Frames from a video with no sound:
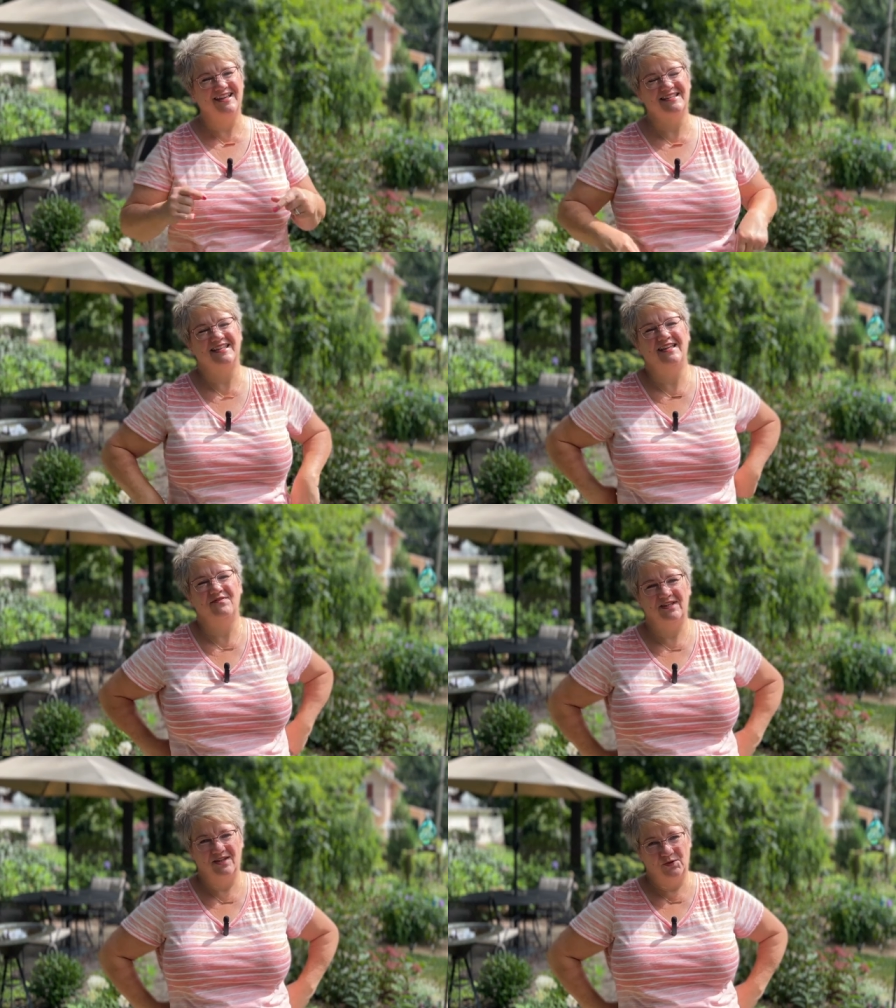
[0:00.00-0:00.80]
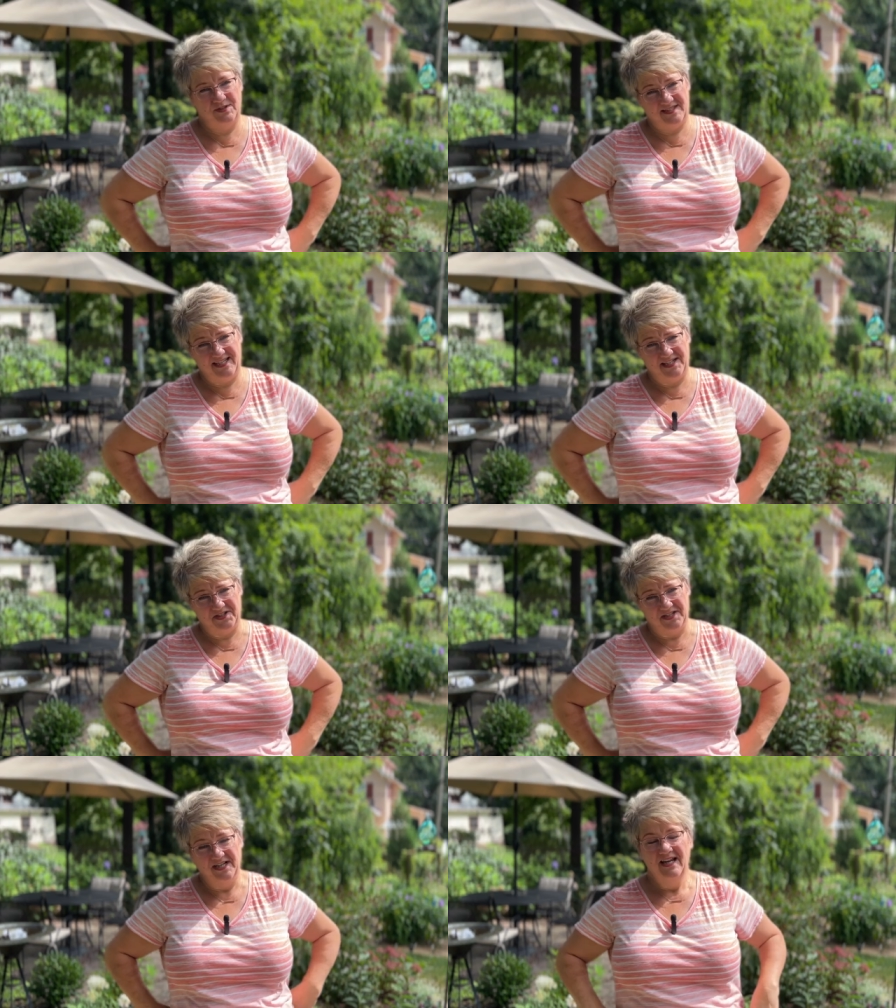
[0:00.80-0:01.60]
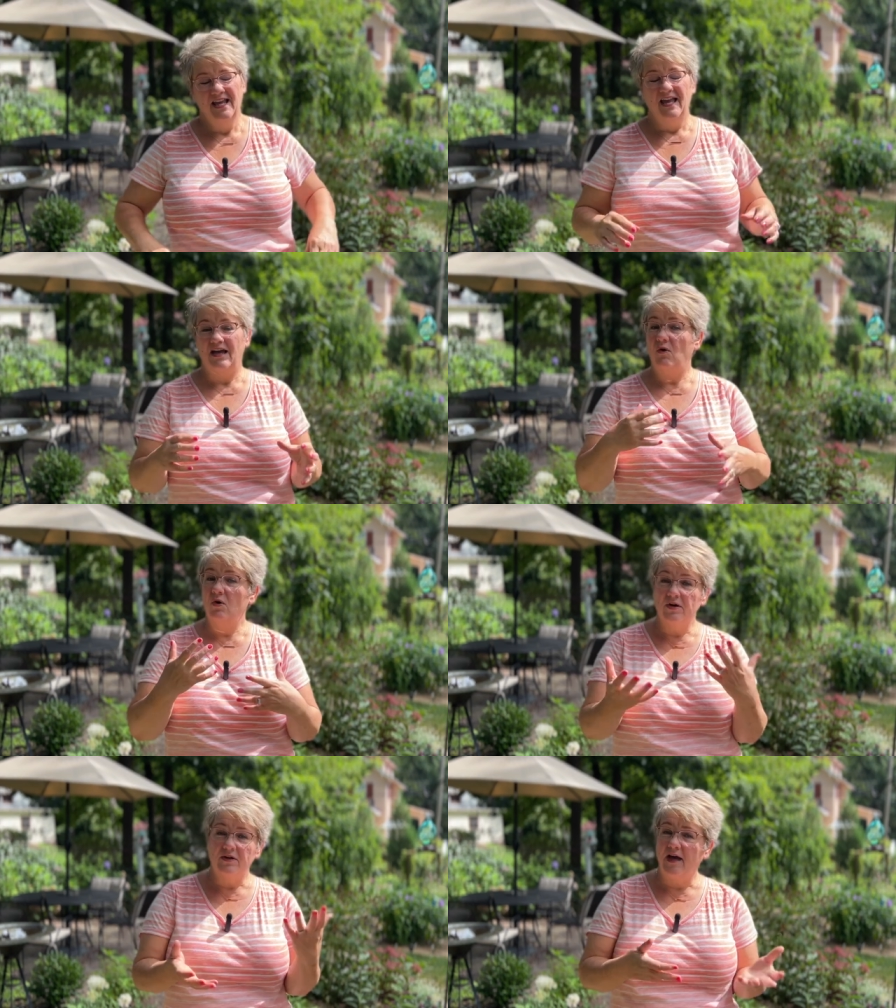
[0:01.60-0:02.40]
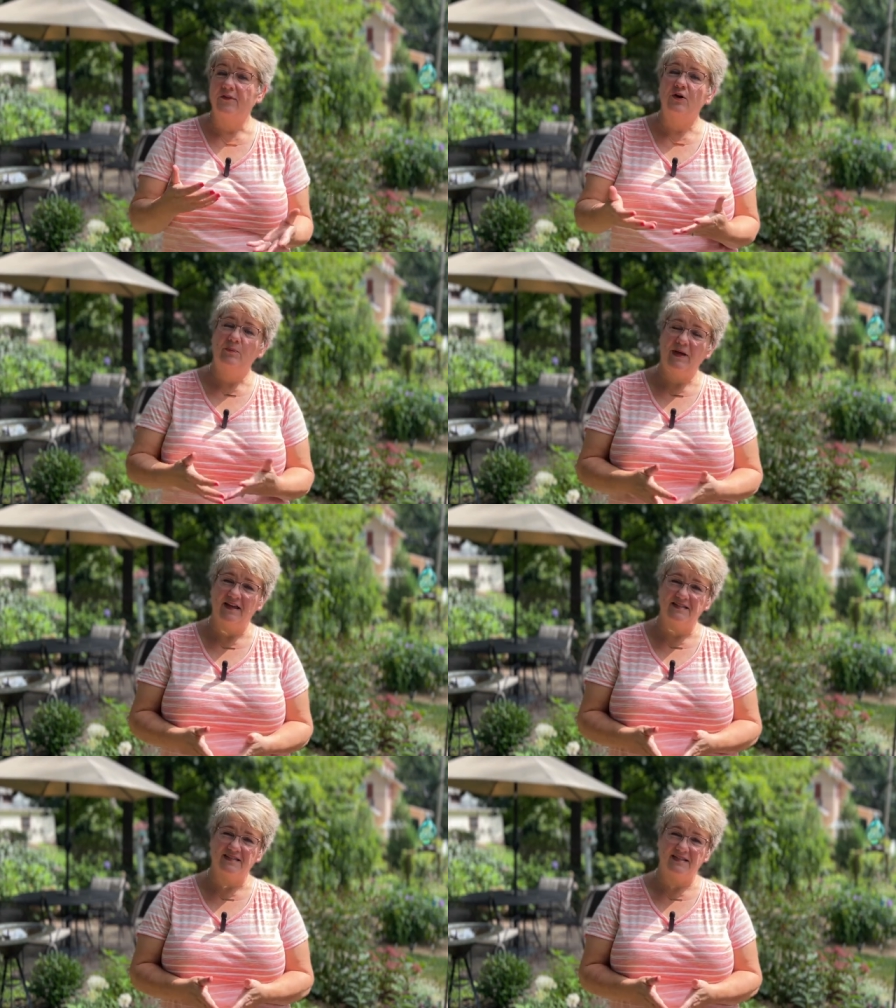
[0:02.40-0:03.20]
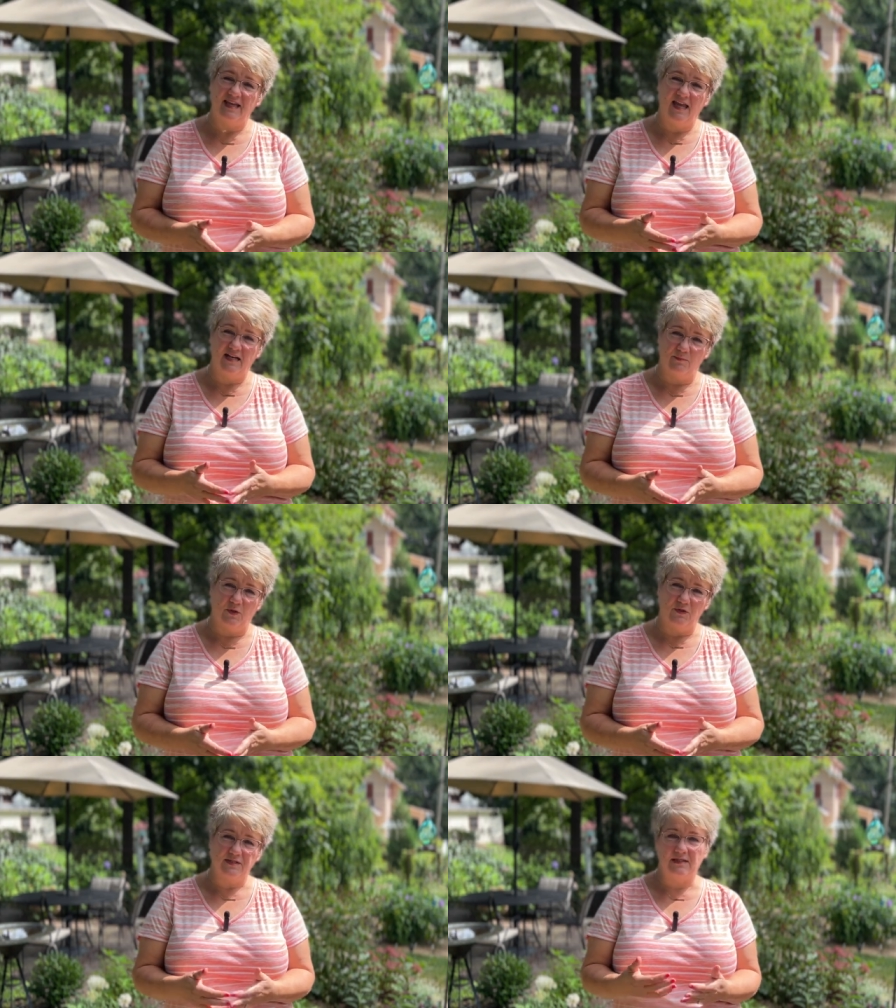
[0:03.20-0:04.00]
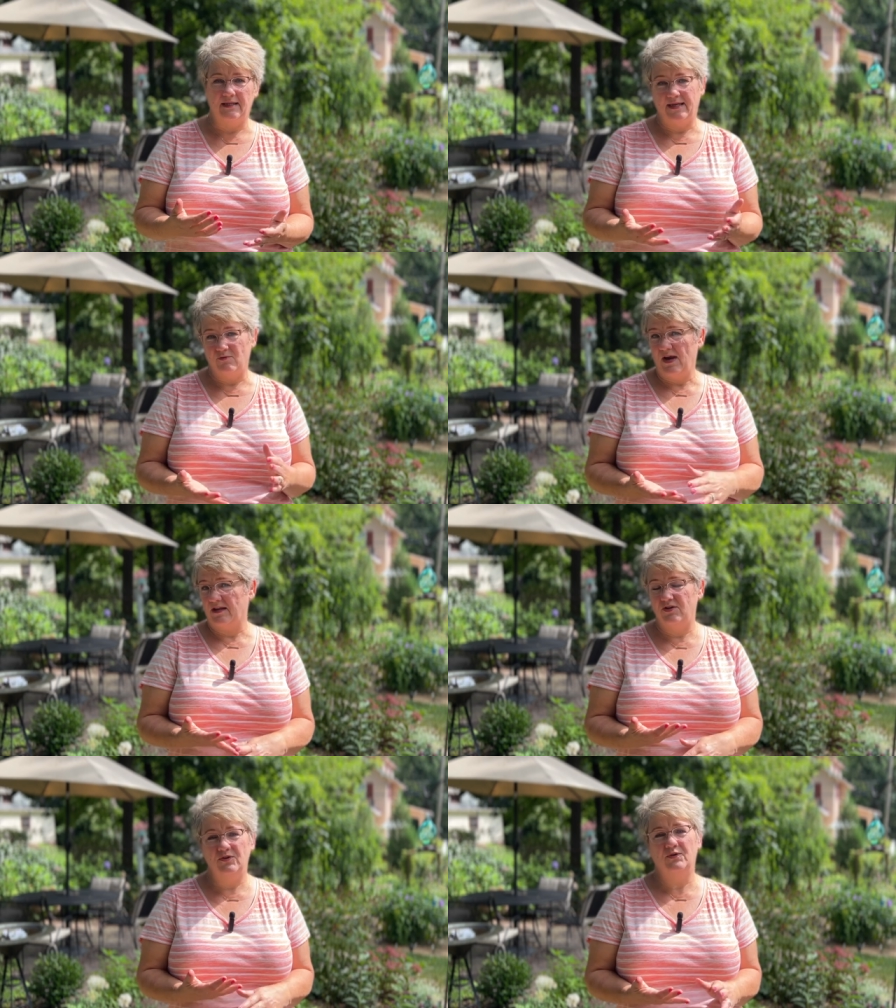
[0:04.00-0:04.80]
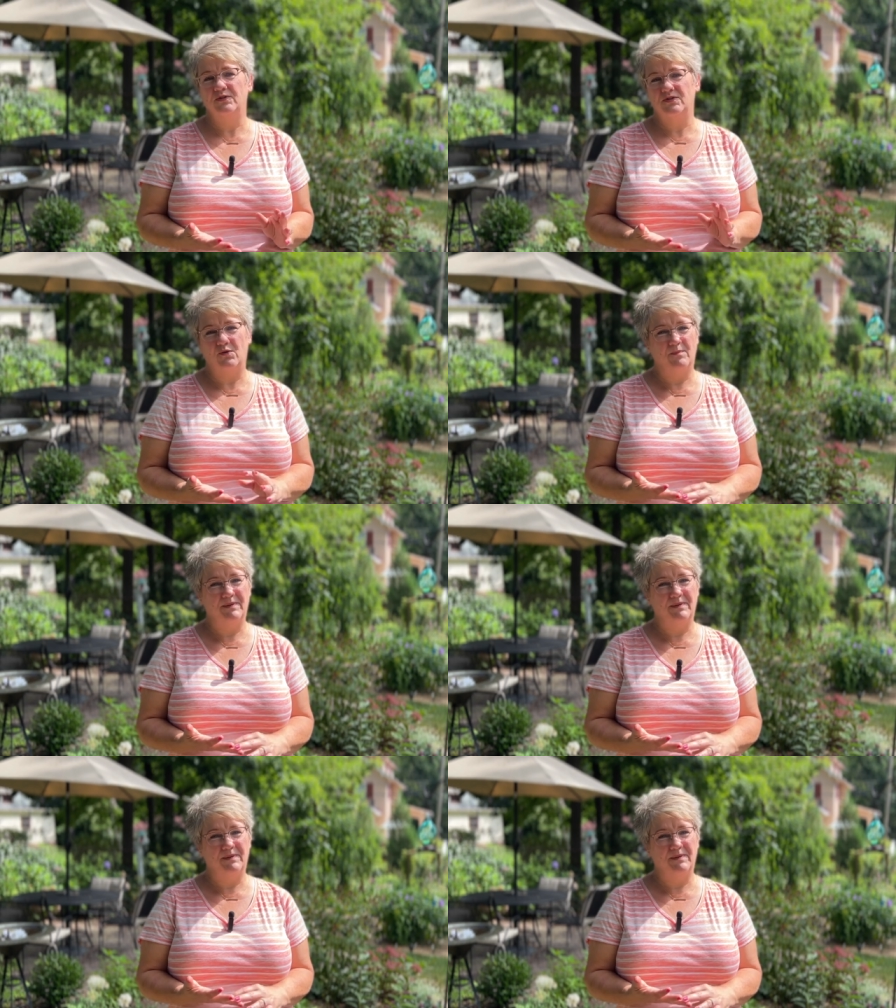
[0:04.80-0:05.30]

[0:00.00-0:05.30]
yes, even those deer or other pest animals like raccoons or